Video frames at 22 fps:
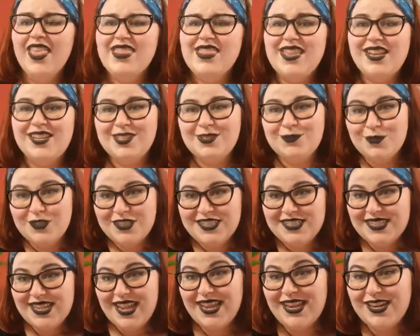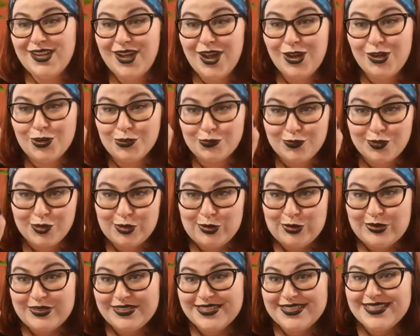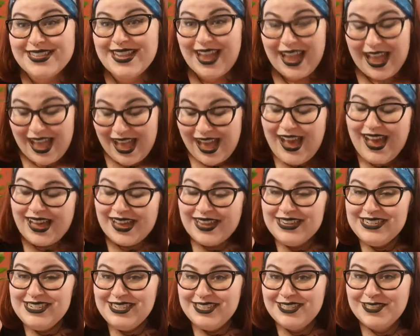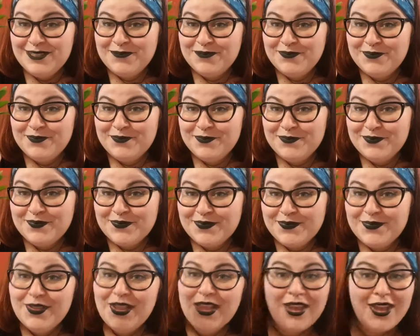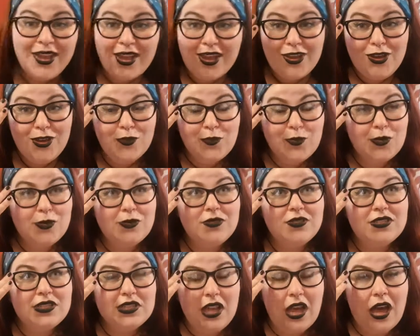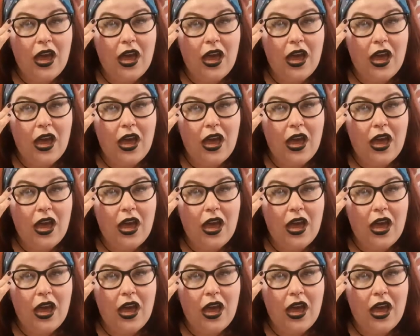This one's in Groot's head. Groot